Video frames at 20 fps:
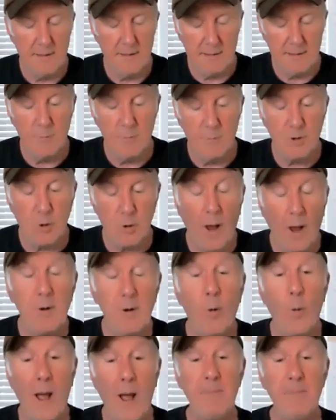it was quite a
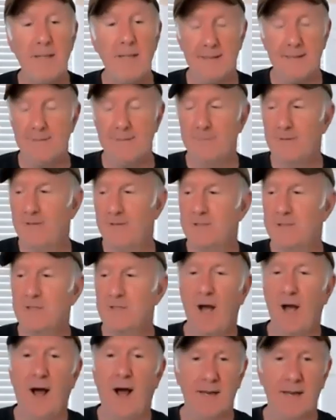weapon, this
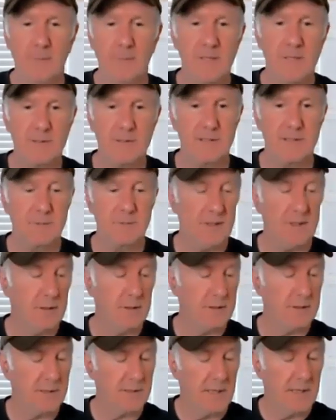cotton business,
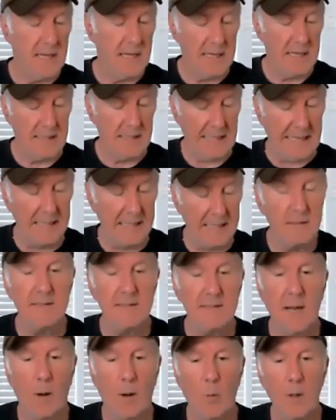because
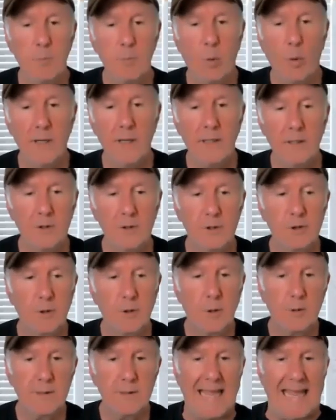England at one point
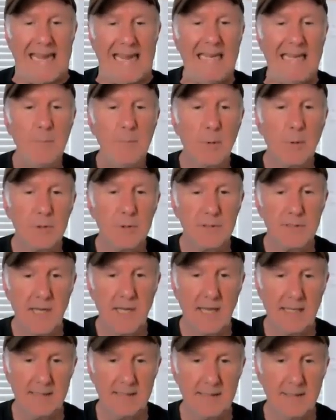controlled
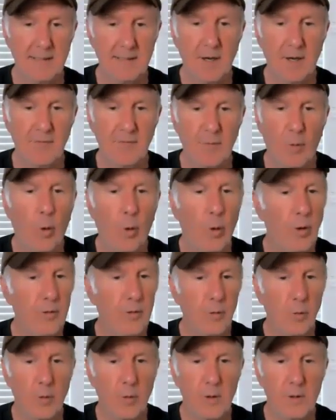80% of all
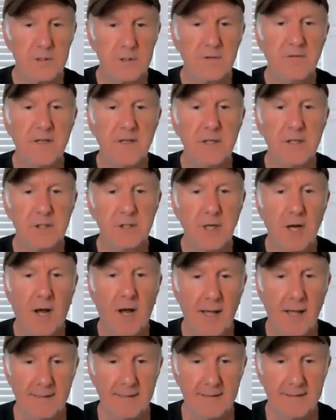the world's finished
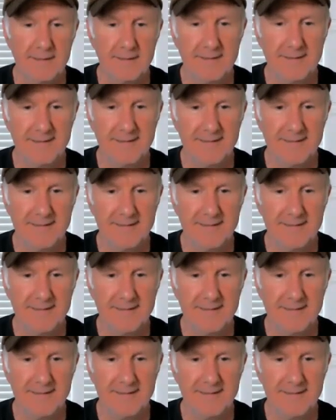cotton.